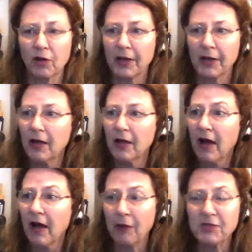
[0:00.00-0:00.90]
But
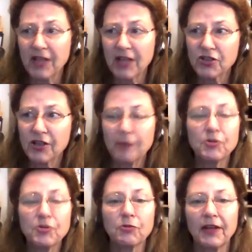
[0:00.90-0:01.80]
I was actually up
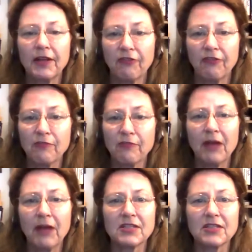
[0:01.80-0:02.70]
to running 5
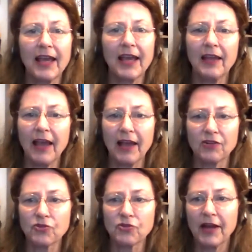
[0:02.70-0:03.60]
miles a day
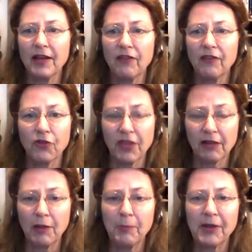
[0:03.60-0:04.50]
and training for the
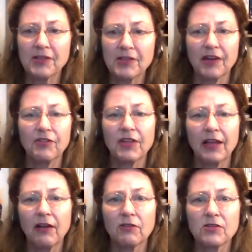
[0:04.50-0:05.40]
Olympics and everything
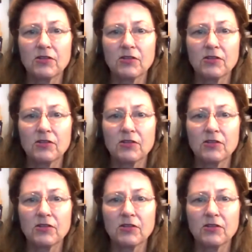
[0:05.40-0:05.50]
else,